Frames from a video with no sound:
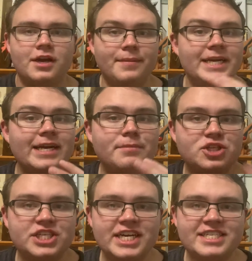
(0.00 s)
Coming in at number
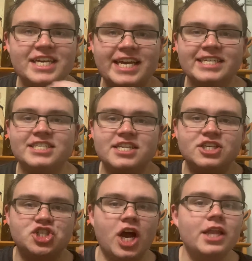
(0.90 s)
6 is the
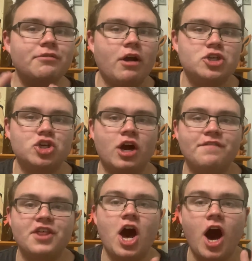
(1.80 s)
Jolly Roger
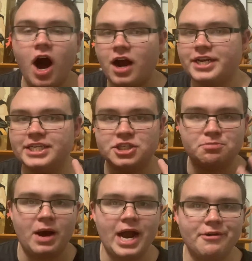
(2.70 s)
of the Hawkins
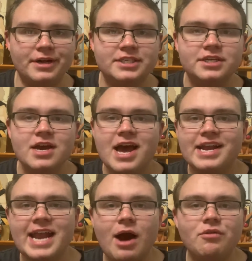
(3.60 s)
Pirates.
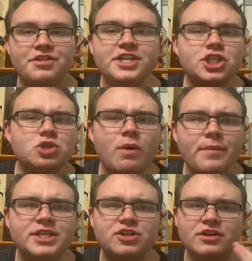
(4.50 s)
Now, this is where
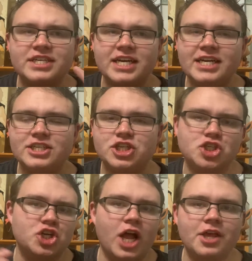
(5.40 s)
we start to get into
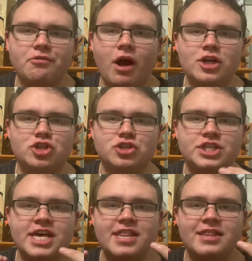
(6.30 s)
Jolly Rogers
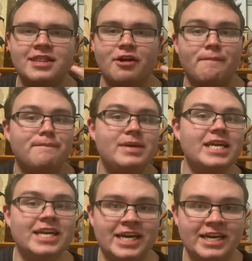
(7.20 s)
that their
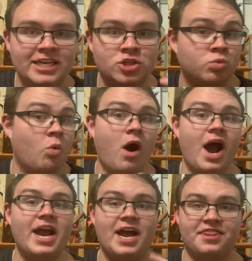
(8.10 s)
meaning is
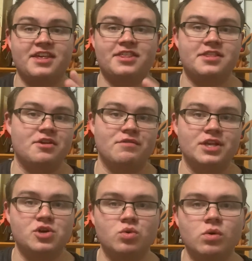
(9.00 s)
why I think that they're
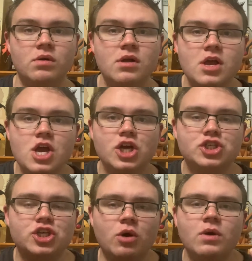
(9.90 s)
really cool.
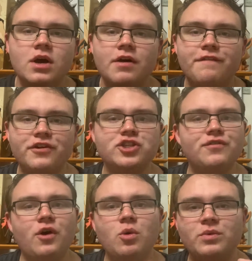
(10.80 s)
So, first
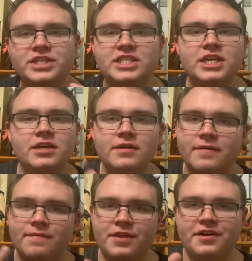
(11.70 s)
of all, we
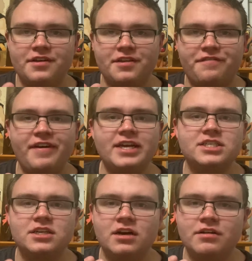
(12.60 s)
see the
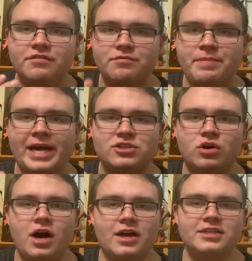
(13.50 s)
face of
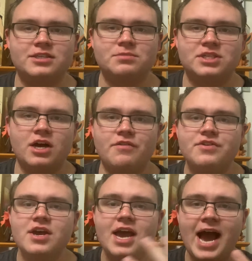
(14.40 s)
Basil Hawkins
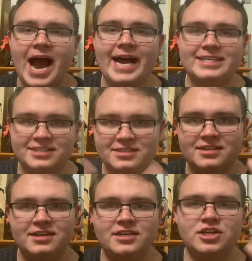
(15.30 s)
himself as,
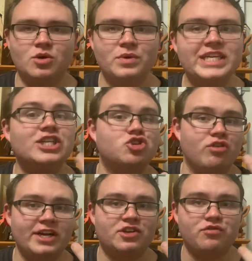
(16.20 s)
you know, when he
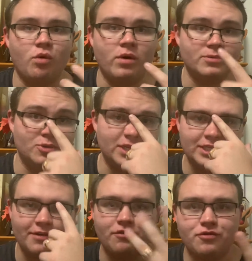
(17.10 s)
transforms with his
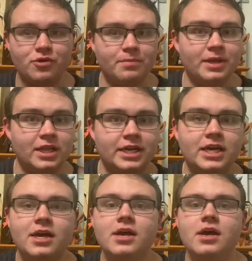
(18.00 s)
Devil Fruit
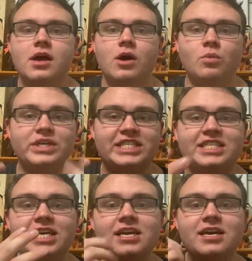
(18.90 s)
ability. We
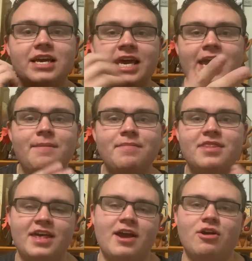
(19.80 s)
see
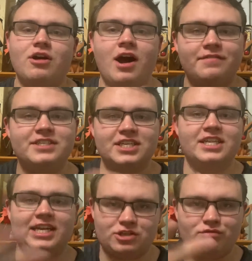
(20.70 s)
him there. Obviously,
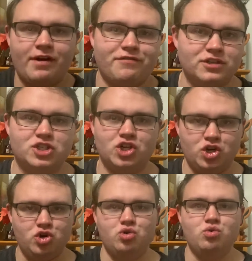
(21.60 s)
that's a reference to
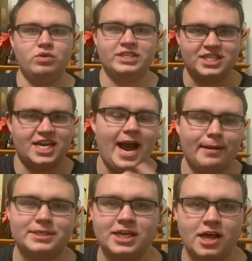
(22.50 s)
who is the
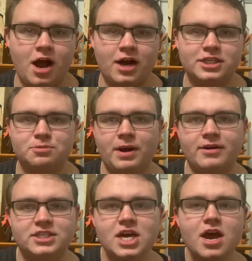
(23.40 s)
captain of the Hawkins
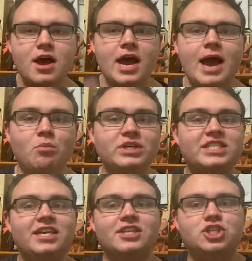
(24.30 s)
Pirates. And we
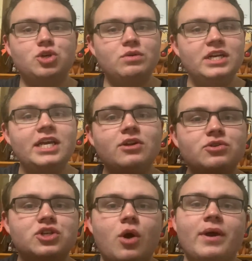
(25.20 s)
see the two
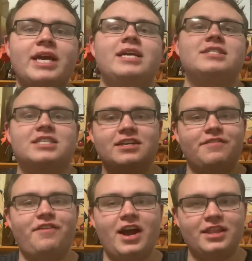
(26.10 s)
needles going in,
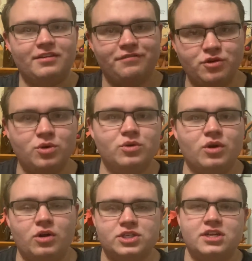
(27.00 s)
signifying the voodoo
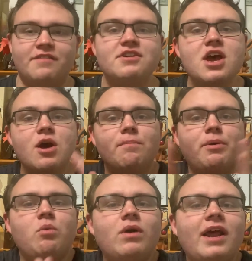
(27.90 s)
doll stuff.
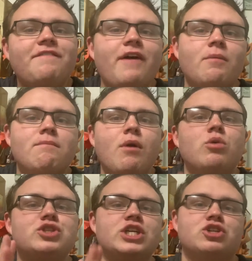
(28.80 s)
But what I found
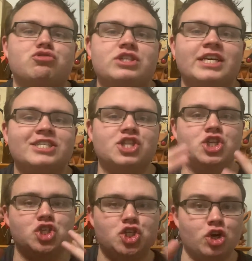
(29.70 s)
most interesting is the
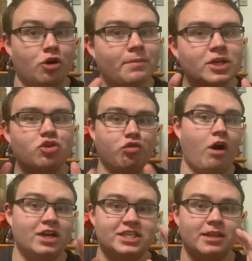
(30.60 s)
German
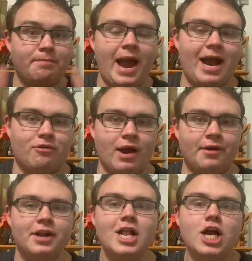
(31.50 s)
cross in the
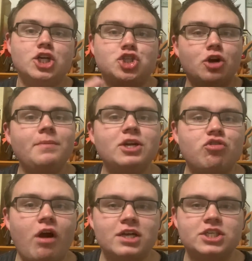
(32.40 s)
background. German
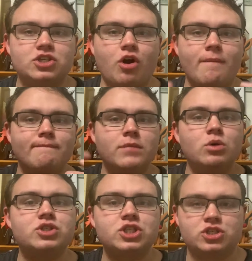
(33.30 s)
crosses are most